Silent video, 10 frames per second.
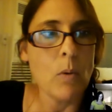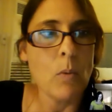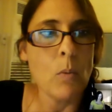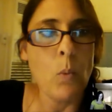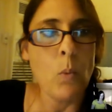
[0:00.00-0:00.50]

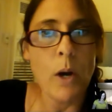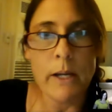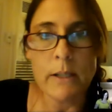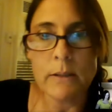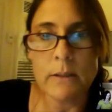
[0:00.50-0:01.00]

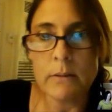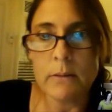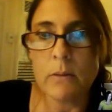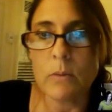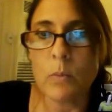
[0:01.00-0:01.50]
one,
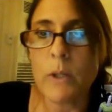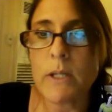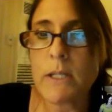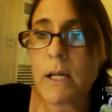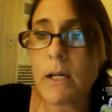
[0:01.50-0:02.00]
we
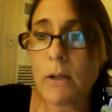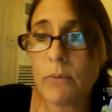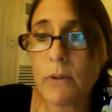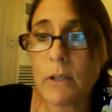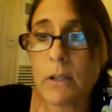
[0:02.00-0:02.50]

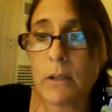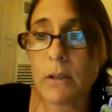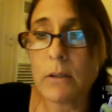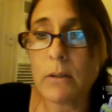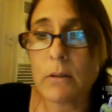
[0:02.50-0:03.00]
carefully
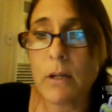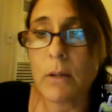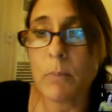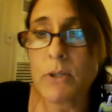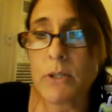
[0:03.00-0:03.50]

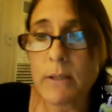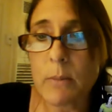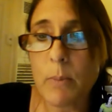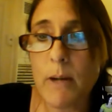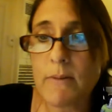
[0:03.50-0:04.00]
protect the
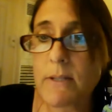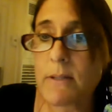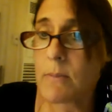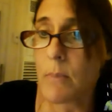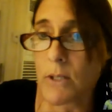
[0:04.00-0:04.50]
privacy as
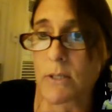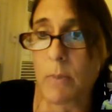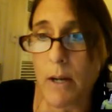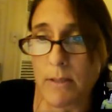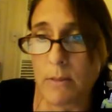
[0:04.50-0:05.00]
much as
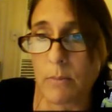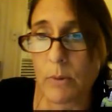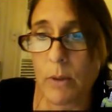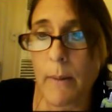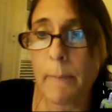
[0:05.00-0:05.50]

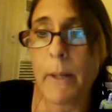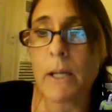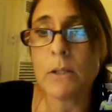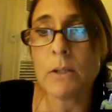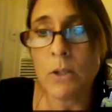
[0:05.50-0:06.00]
possible, but
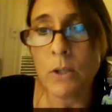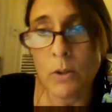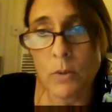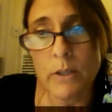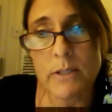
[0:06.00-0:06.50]
no,
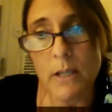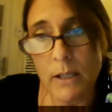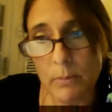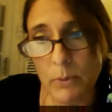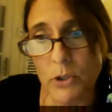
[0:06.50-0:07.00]
it's not a
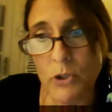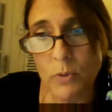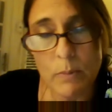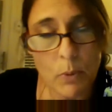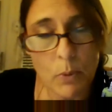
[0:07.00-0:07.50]
breach to
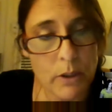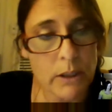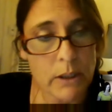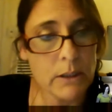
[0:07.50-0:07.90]
report it,